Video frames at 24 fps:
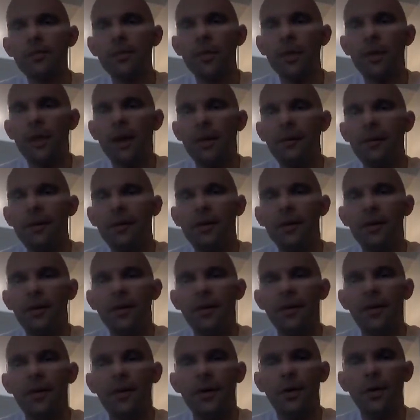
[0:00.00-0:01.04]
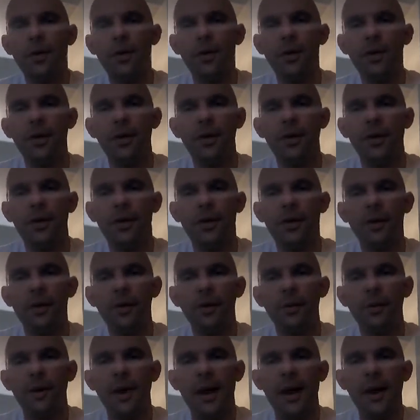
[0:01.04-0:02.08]
You have a
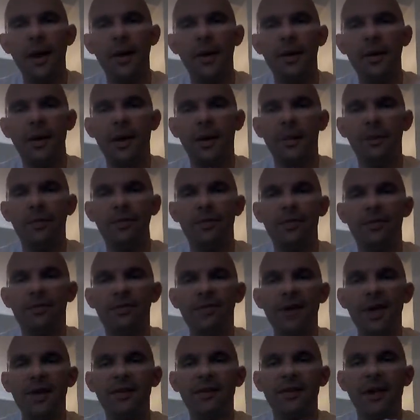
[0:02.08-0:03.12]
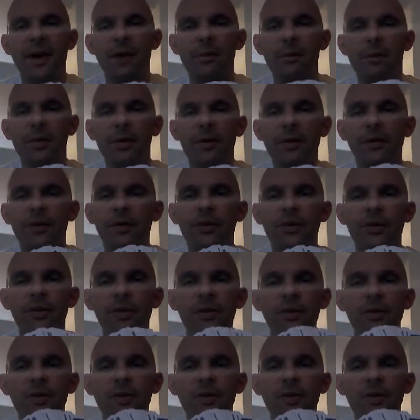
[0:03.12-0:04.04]
red and face down blues.